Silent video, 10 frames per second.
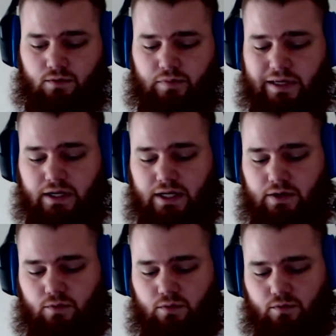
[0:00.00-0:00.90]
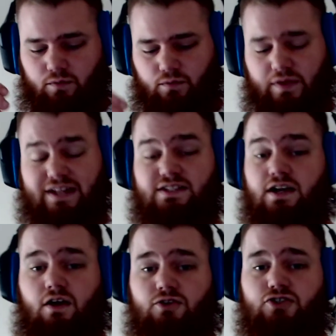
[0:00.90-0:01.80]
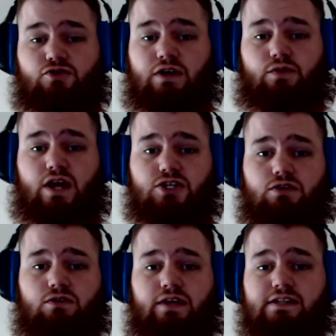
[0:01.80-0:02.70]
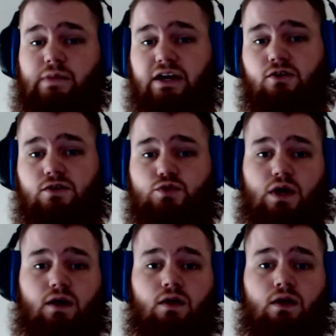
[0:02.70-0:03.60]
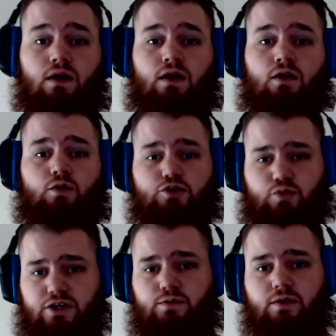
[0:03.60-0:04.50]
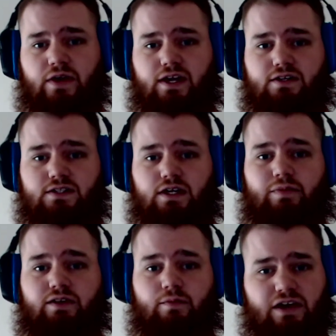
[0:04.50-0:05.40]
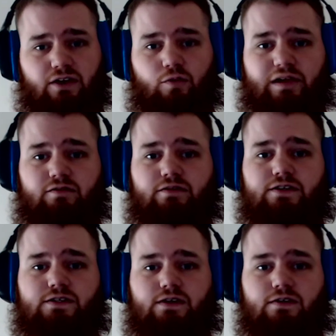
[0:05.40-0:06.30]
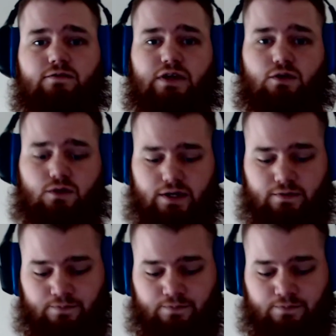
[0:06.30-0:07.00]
but that's not all just recreational, that's medical as well. Which brings me to my next topic, the medical benefits of marijuana.